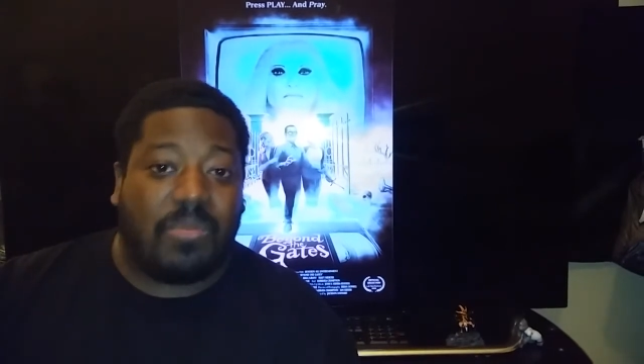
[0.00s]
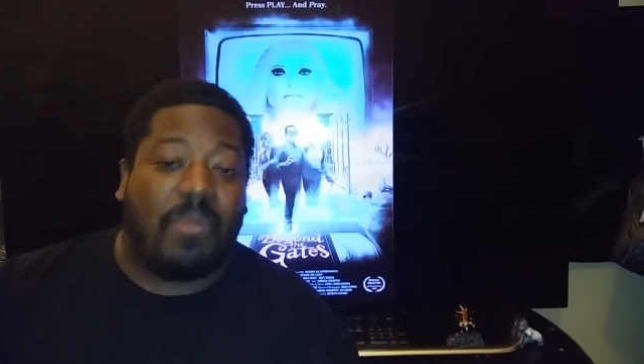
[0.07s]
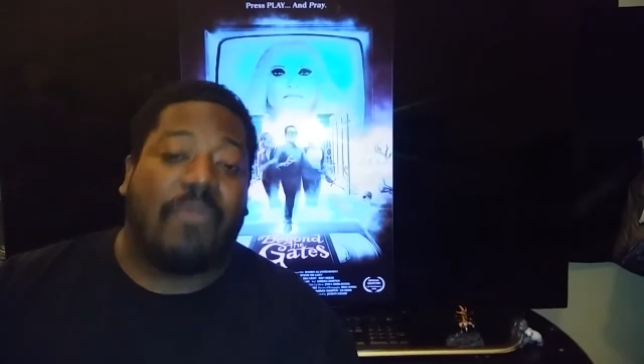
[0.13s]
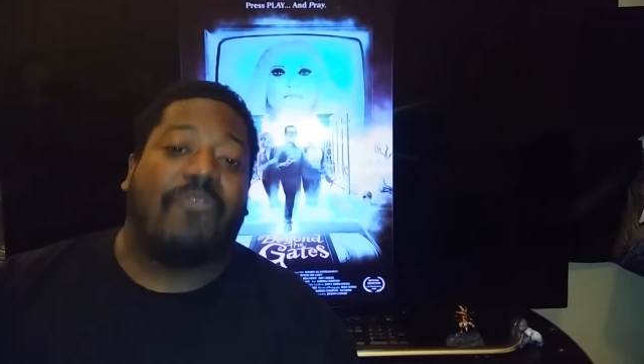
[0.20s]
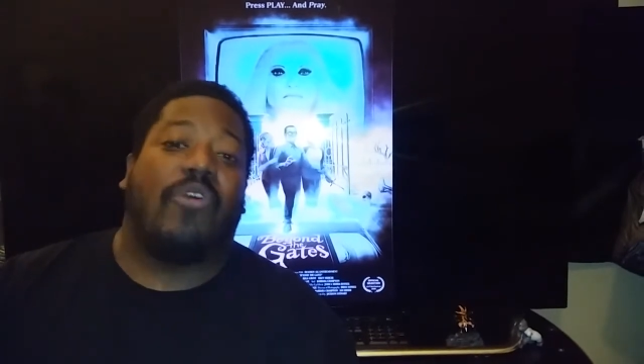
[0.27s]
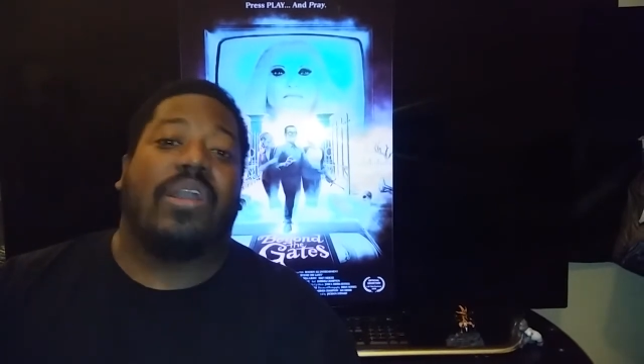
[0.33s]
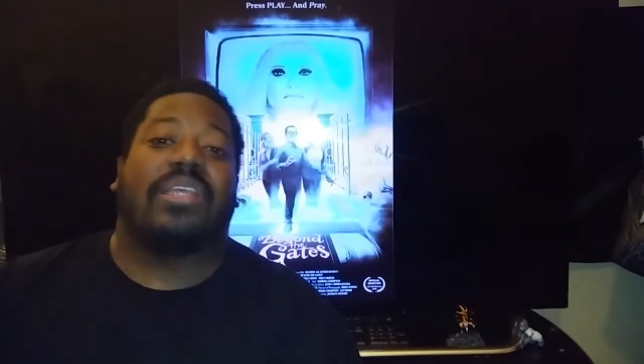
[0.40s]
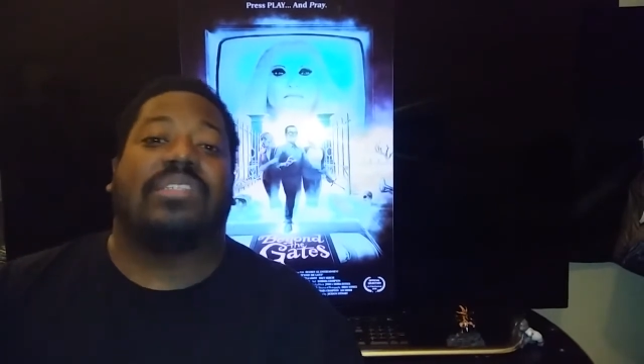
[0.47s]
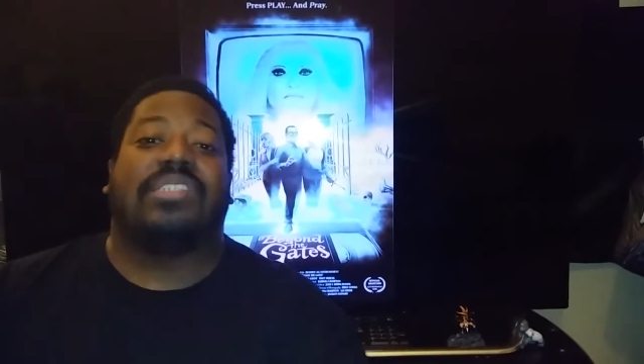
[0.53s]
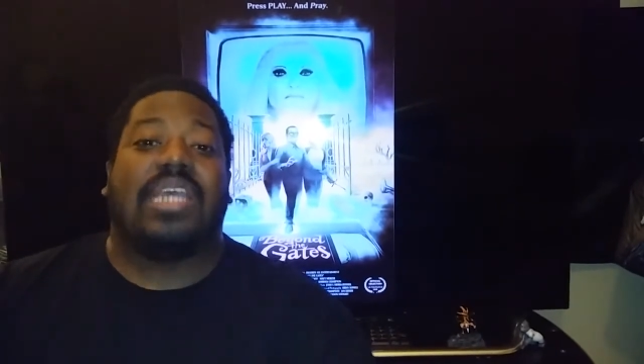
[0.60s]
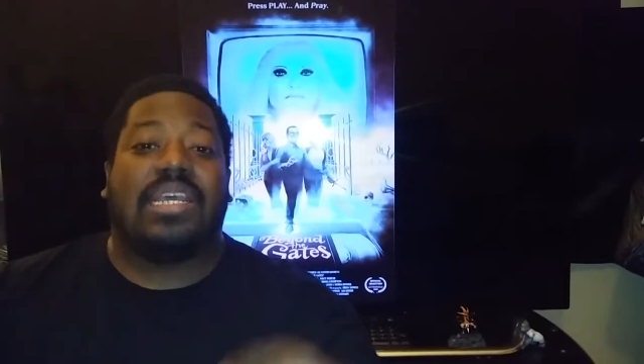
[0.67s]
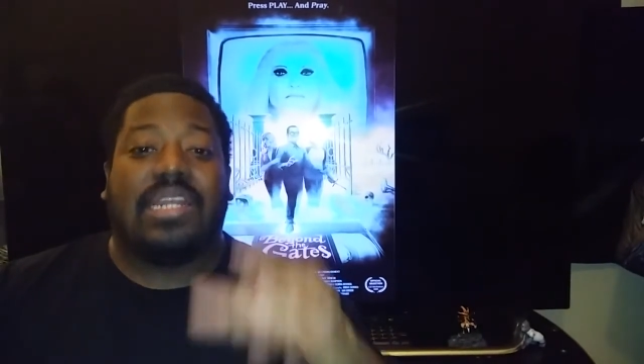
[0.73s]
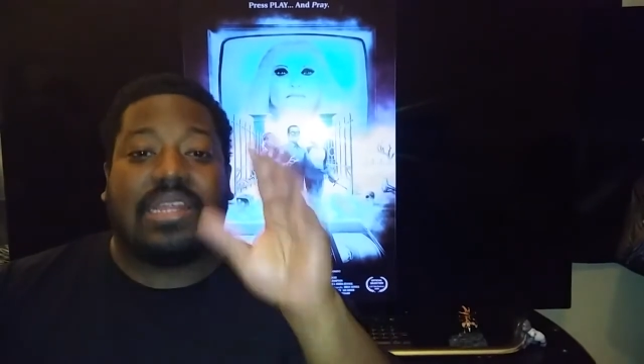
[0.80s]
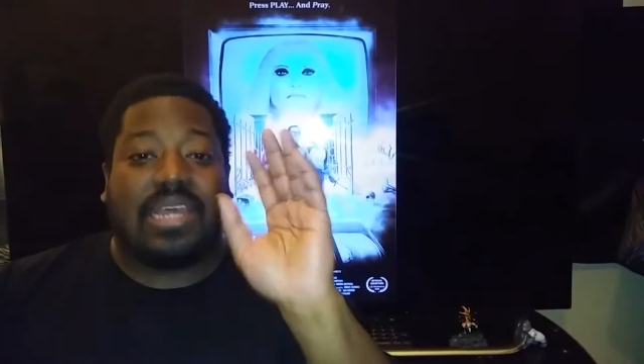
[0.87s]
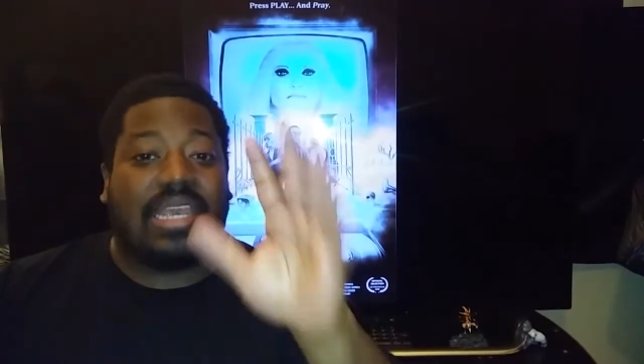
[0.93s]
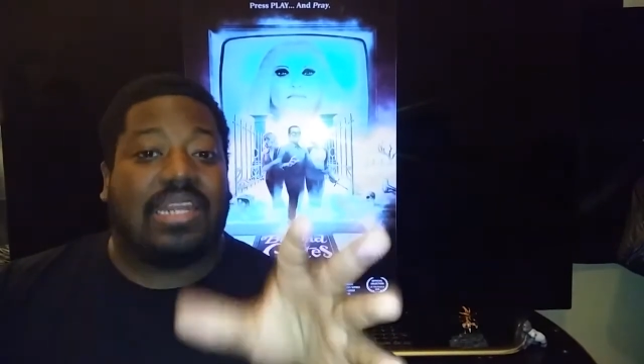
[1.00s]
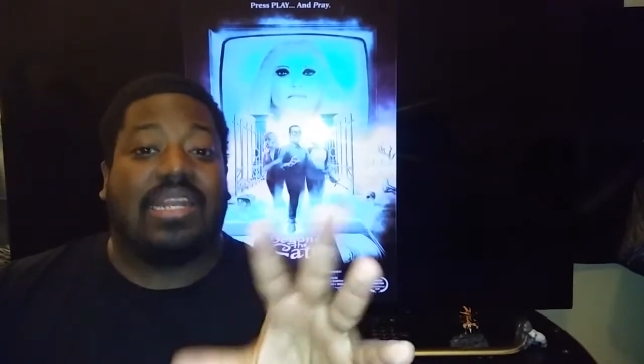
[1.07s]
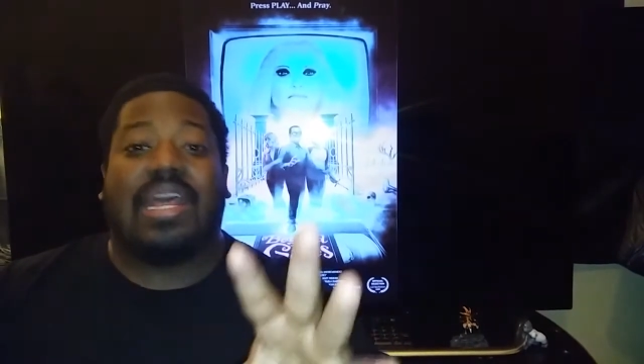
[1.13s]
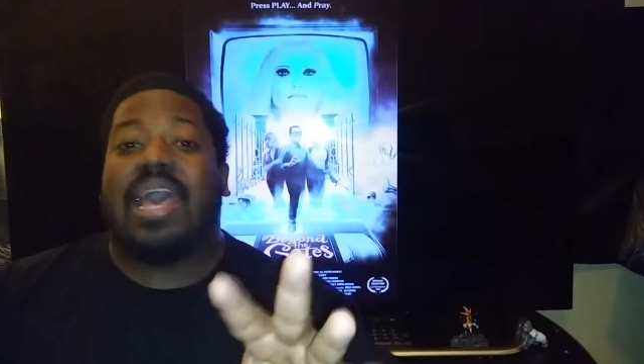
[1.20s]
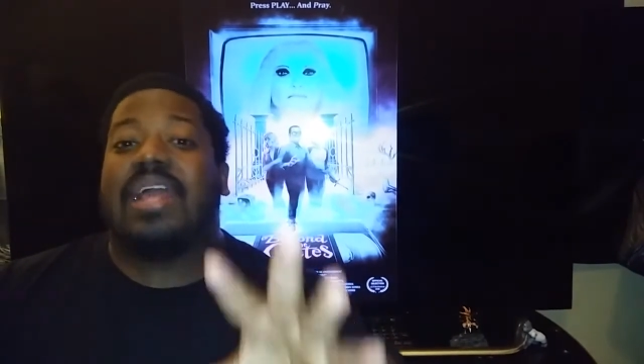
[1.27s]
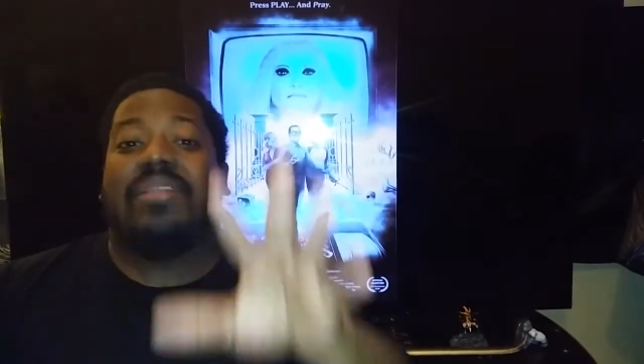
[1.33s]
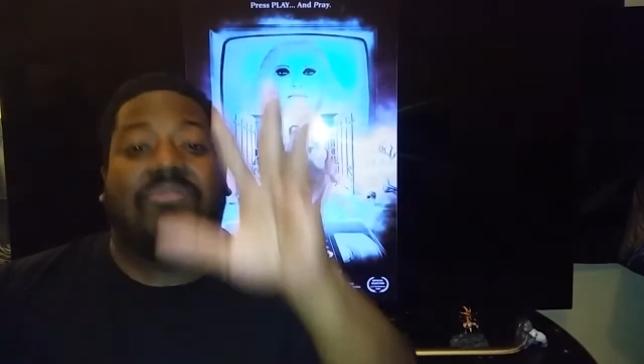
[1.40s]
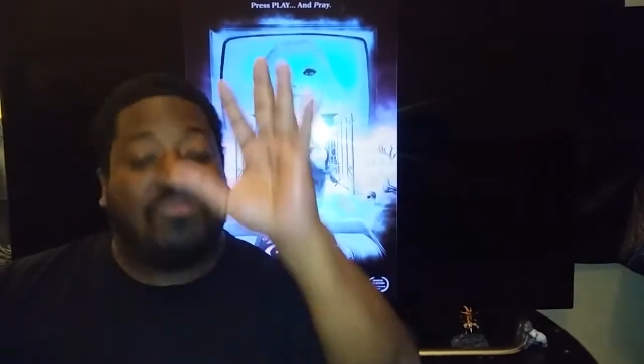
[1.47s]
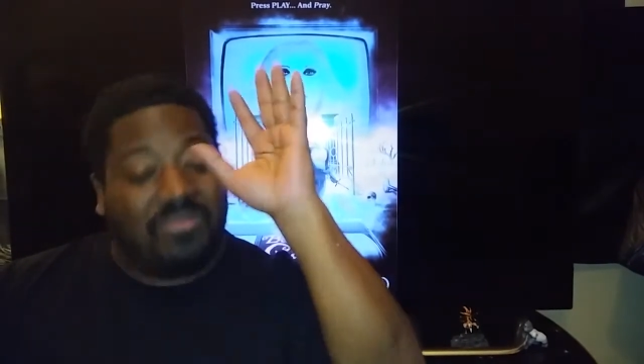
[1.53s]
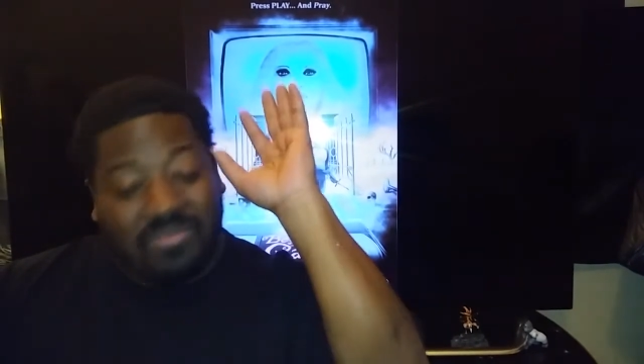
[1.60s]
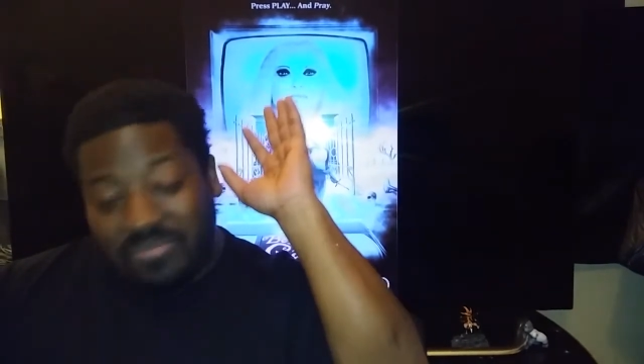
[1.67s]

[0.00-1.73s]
But before I say anything that